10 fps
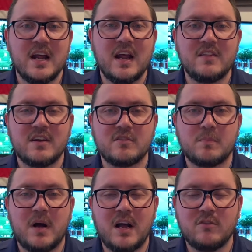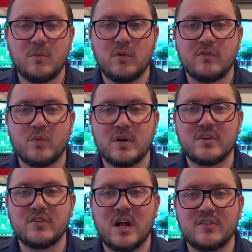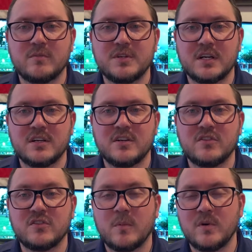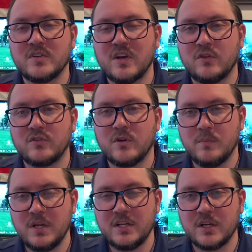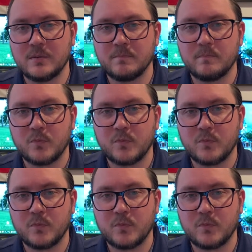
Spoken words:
and that is possible if one is not subjected to someone else's dominion,